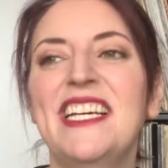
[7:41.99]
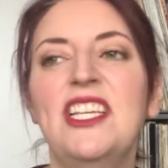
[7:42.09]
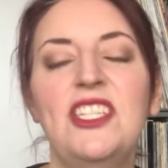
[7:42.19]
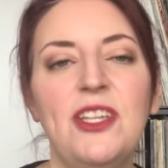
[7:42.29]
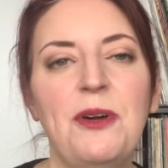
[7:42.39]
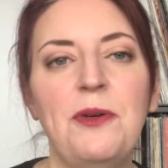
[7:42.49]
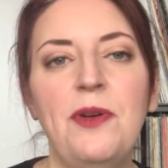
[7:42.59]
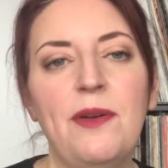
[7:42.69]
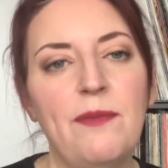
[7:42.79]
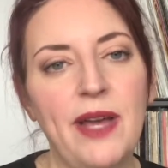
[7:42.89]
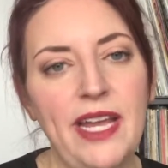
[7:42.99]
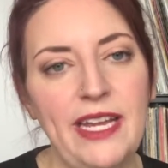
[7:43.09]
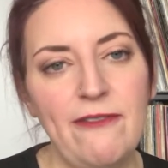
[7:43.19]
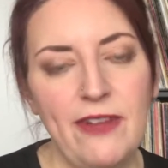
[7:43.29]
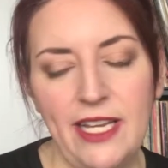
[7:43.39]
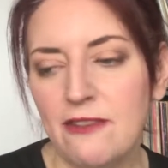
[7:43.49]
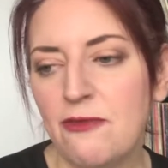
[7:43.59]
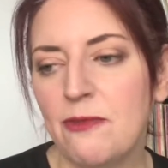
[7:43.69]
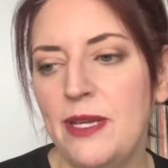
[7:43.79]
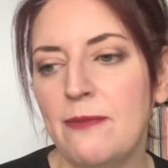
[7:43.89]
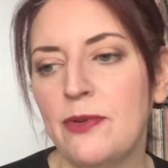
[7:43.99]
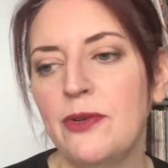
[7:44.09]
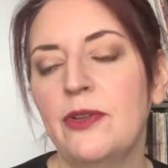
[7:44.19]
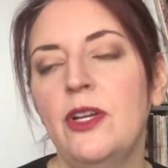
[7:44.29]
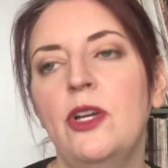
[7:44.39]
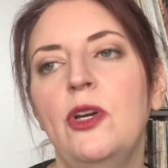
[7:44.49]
So my advice for people